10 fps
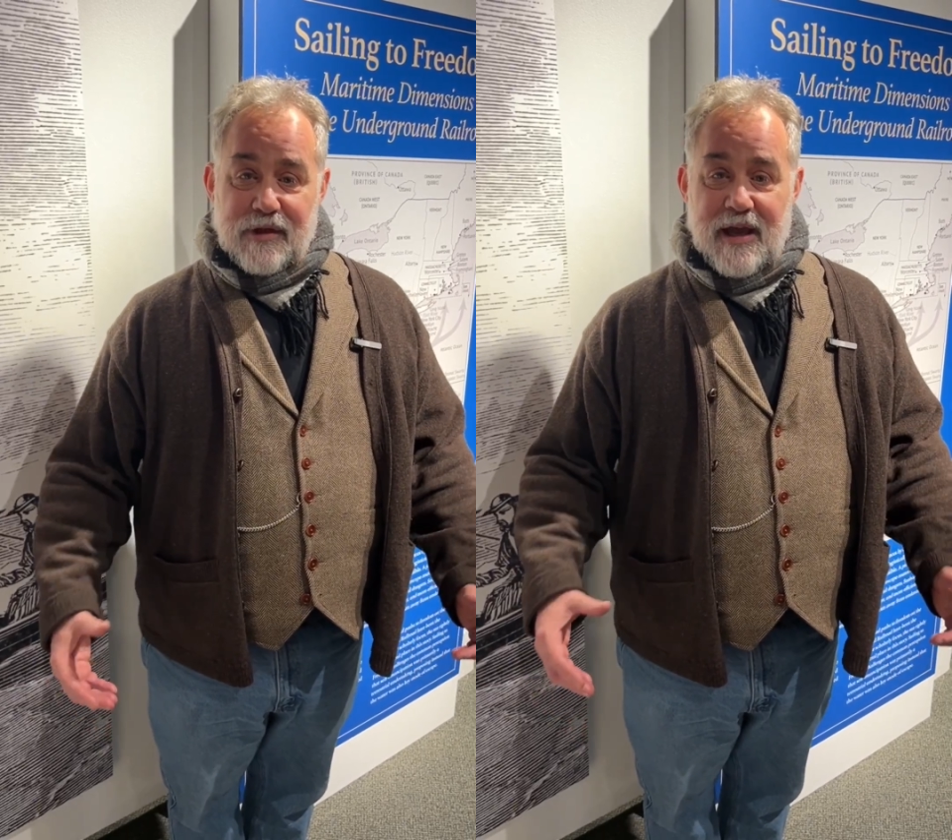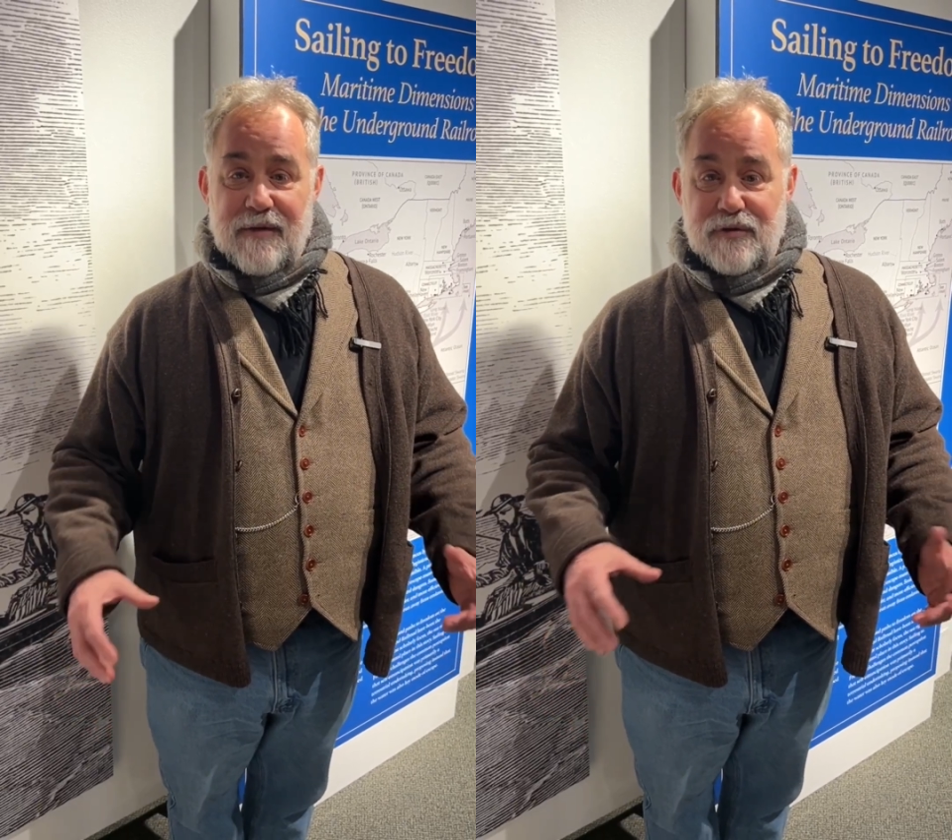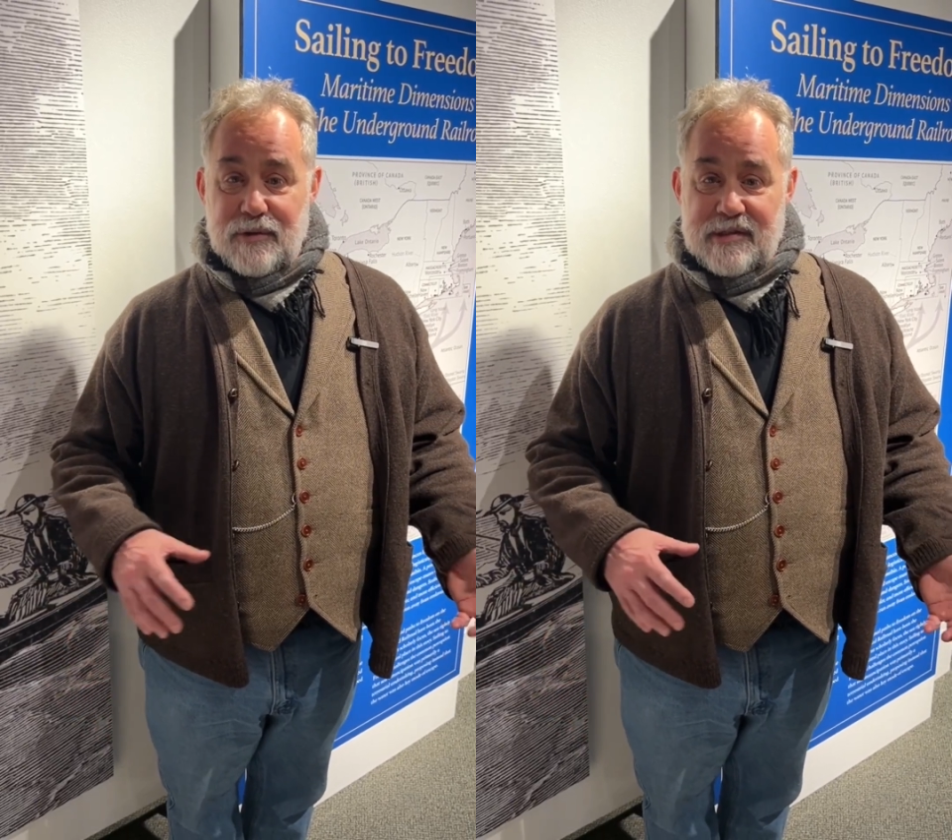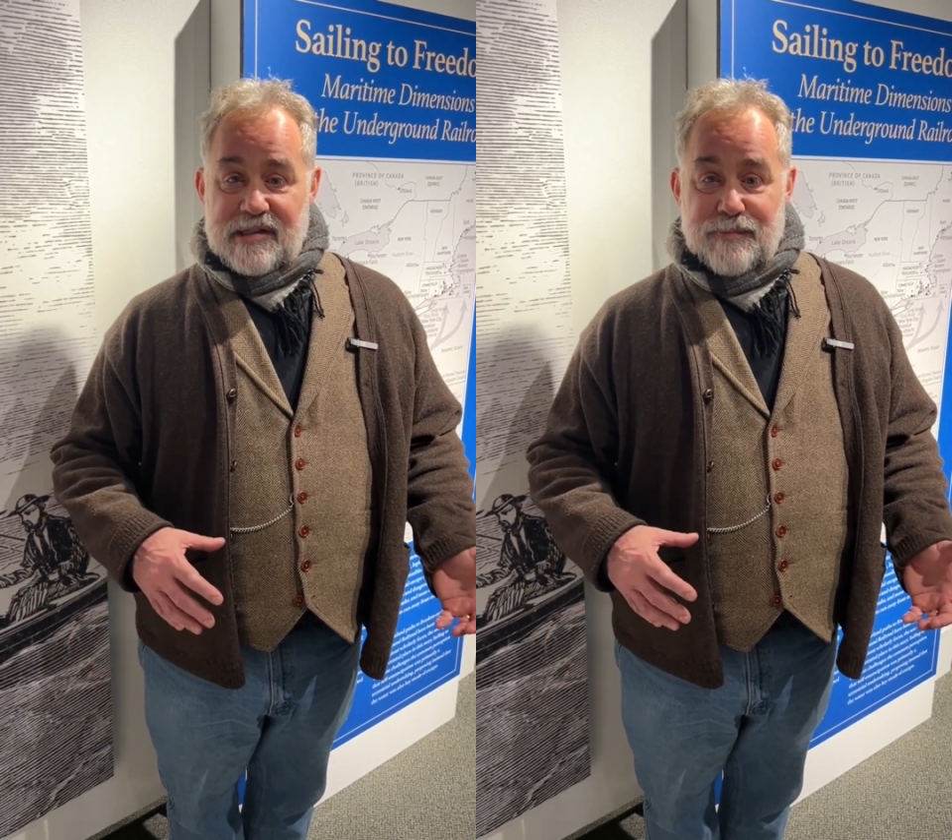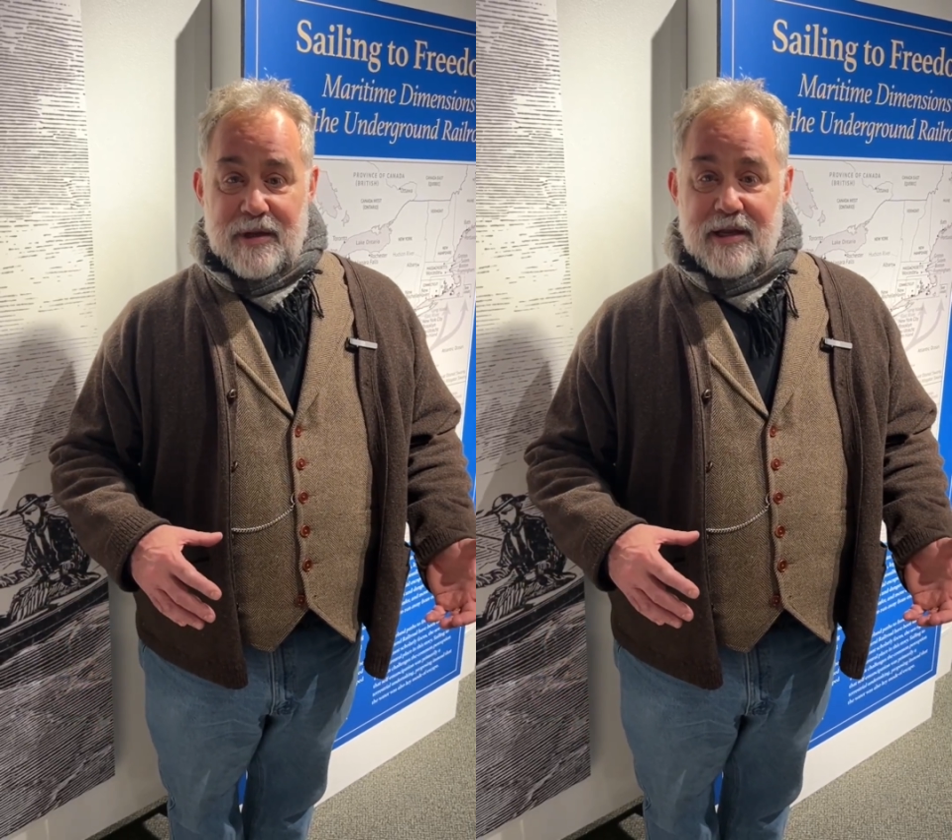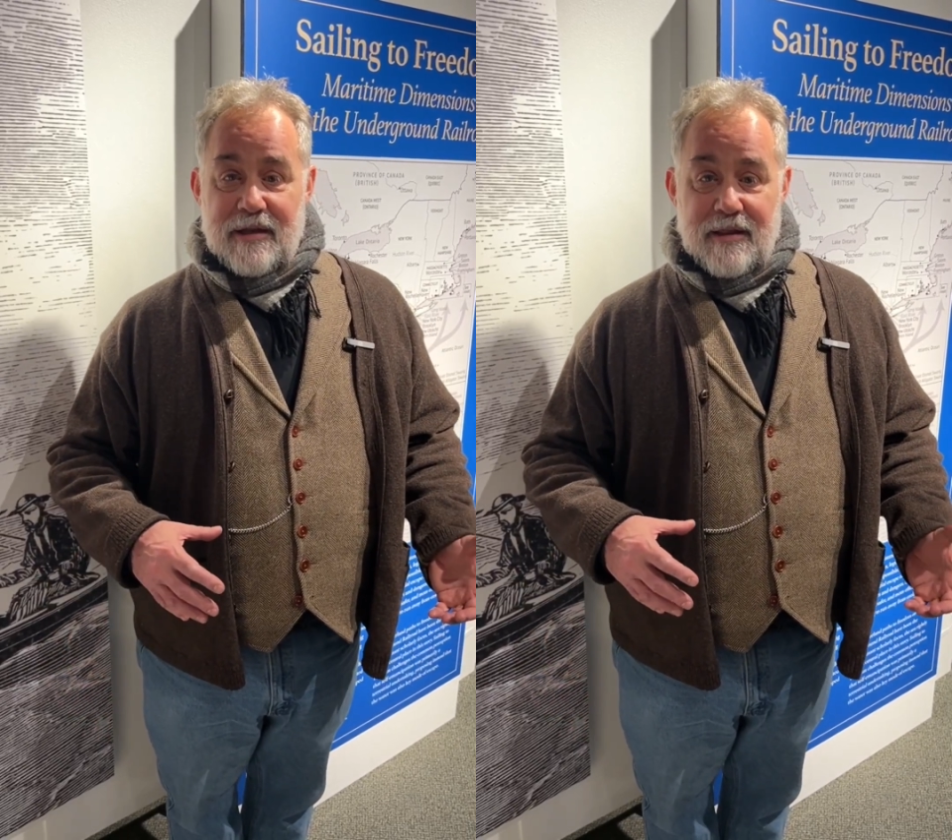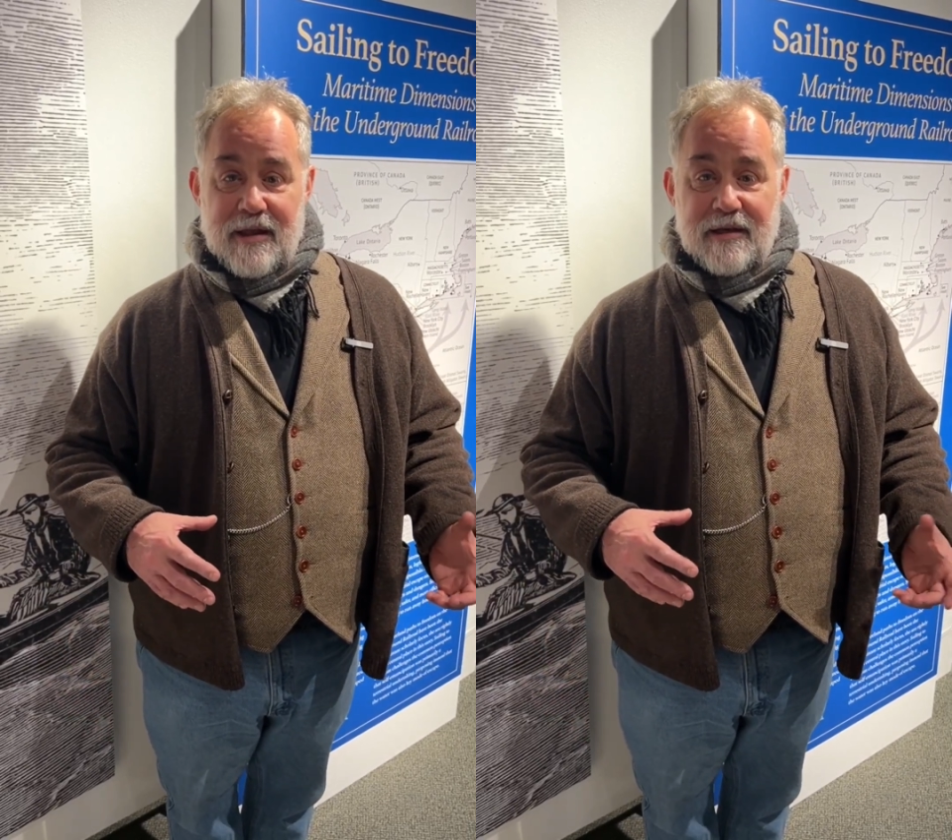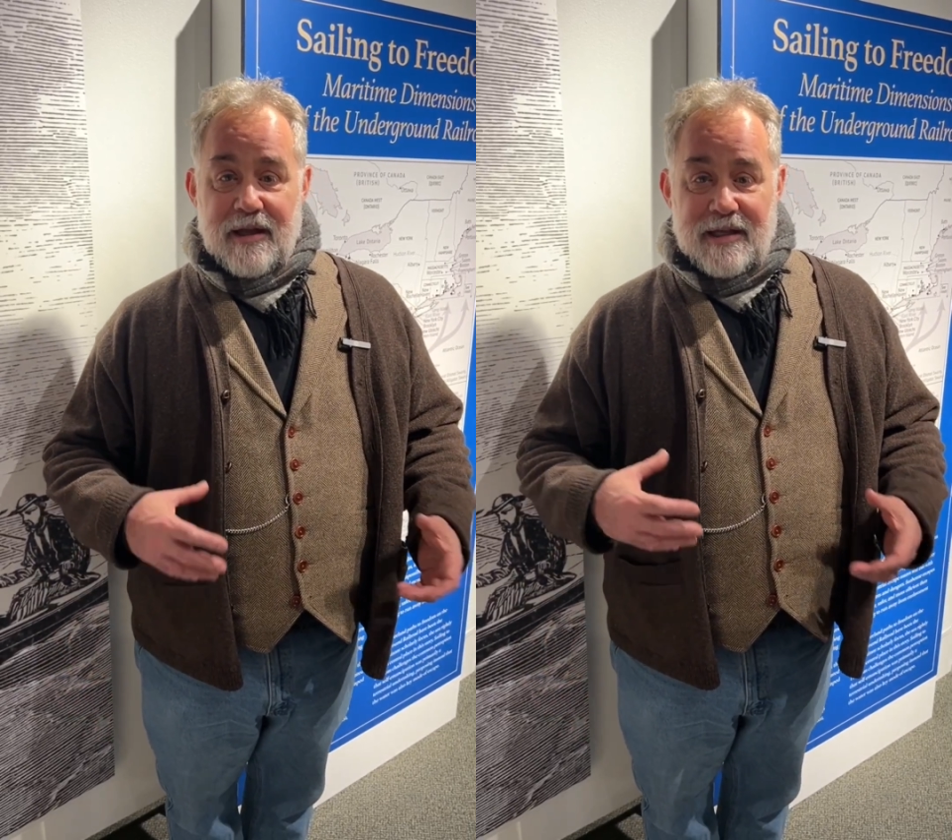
a kind of new spin that